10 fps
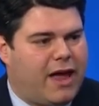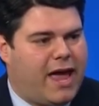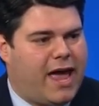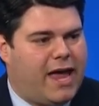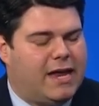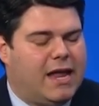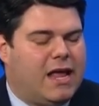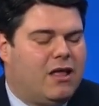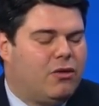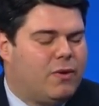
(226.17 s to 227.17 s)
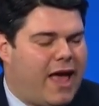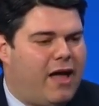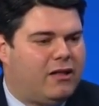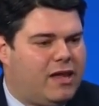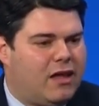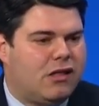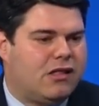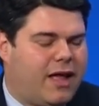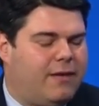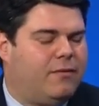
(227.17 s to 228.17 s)
And the reality is,
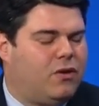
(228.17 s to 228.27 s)
is that,